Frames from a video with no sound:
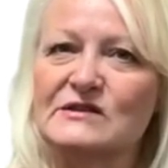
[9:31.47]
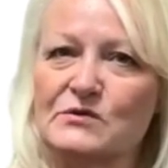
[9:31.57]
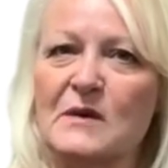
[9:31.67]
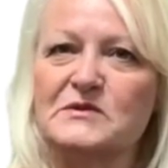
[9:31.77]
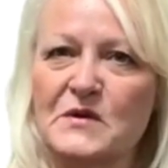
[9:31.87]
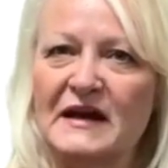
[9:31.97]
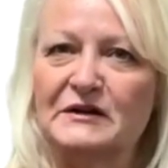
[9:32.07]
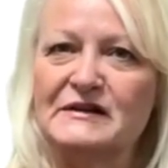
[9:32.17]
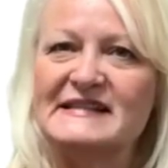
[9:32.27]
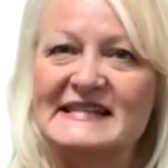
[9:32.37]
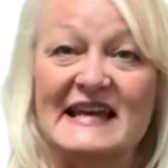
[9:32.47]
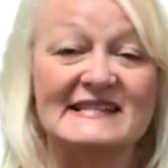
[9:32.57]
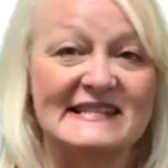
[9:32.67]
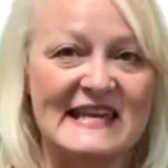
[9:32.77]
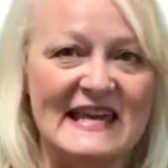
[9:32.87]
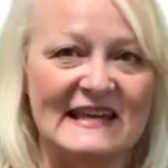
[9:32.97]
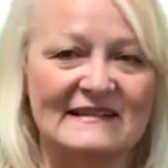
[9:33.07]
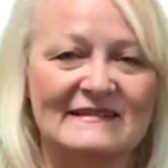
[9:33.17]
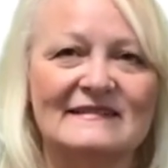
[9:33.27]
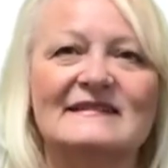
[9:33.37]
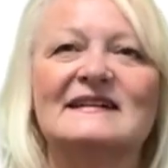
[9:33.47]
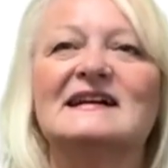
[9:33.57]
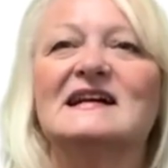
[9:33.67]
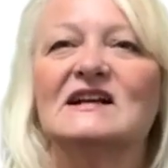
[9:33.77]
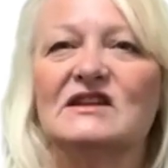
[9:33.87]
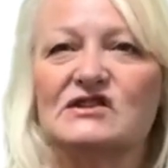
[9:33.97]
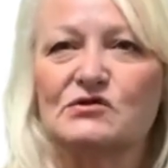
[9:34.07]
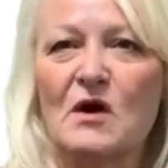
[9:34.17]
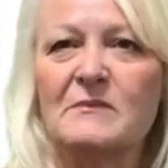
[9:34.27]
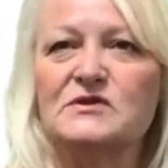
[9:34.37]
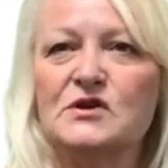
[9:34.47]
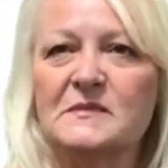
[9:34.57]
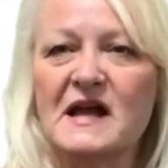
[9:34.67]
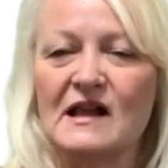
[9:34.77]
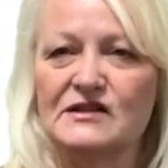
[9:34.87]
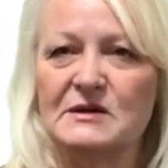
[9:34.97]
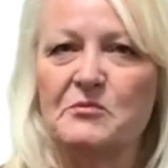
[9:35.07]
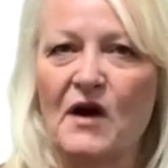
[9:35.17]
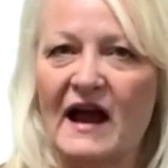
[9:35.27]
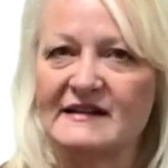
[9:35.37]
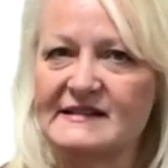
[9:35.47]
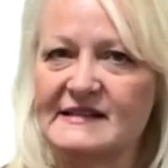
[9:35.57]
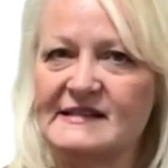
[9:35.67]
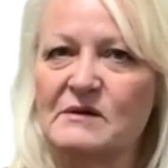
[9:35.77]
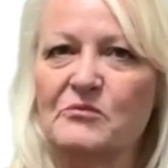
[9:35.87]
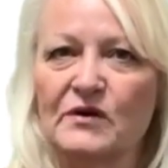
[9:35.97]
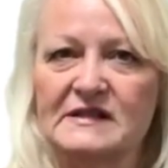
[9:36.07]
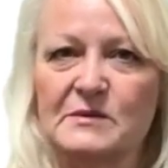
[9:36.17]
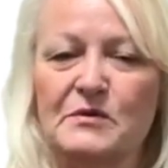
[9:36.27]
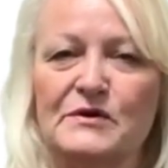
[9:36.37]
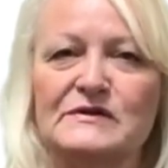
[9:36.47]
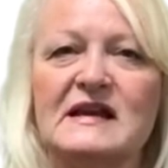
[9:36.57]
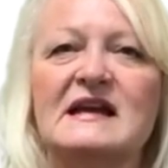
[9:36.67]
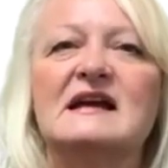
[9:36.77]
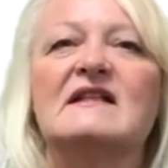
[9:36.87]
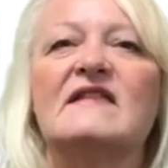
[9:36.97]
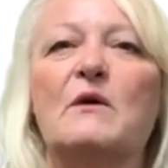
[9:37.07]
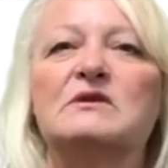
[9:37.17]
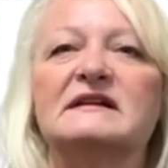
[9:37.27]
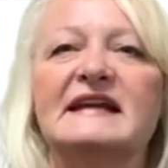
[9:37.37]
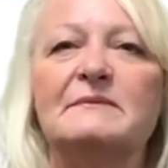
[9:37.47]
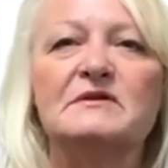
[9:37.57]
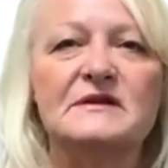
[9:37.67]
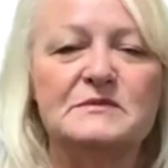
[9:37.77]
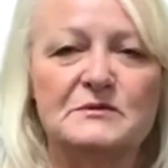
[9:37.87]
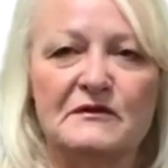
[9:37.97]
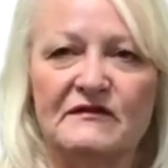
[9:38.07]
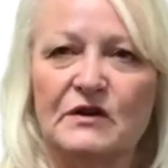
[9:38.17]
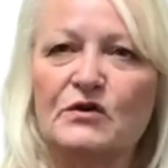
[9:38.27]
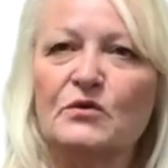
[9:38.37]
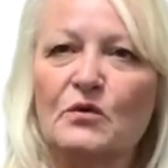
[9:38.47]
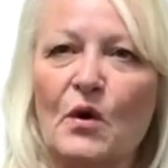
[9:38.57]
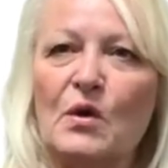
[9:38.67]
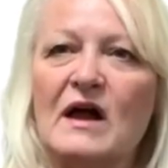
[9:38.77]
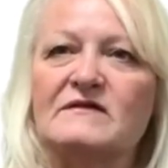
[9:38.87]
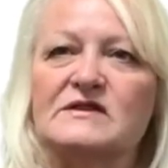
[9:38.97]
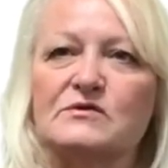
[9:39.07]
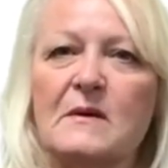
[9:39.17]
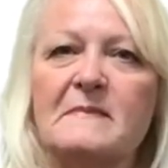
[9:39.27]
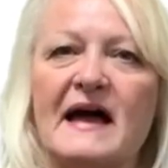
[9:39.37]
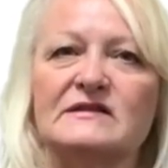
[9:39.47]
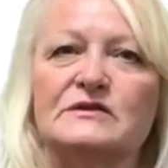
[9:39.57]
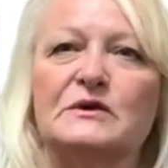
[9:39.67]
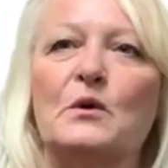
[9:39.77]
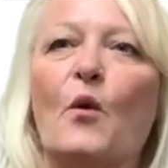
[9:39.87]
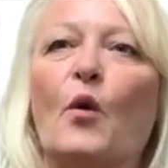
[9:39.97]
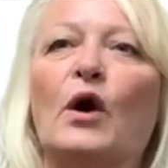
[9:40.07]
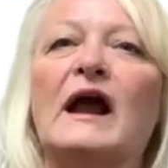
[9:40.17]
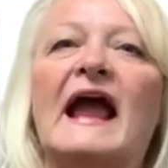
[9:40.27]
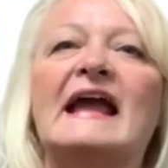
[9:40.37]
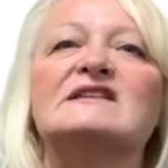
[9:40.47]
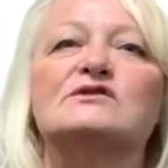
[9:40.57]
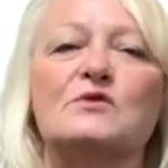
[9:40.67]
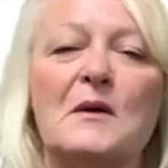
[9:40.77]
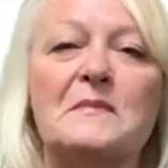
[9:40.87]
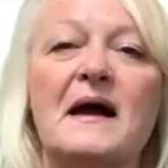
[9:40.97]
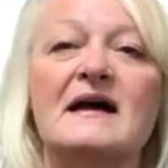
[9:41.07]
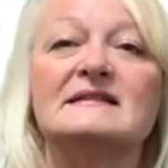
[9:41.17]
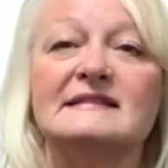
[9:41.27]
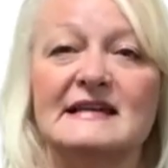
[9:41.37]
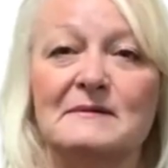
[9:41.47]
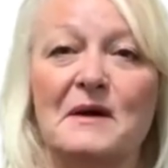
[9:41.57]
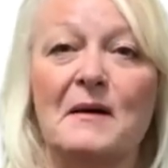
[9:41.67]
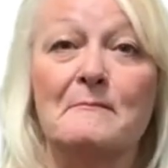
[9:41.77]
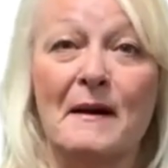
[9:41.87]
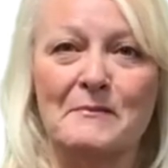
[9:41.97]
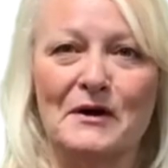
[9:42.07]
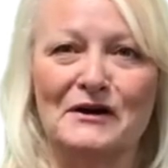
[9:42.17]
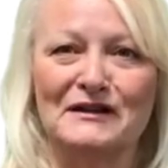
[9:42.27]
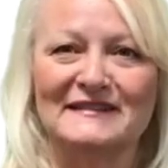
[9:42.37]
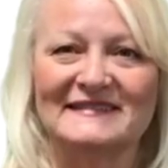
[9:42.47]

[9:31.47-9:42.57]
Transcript: Scrum trainer, CST. The Scrum terminology practices and principles that will enable them to fulfill the role of a Scrum Master or a Scrum team member.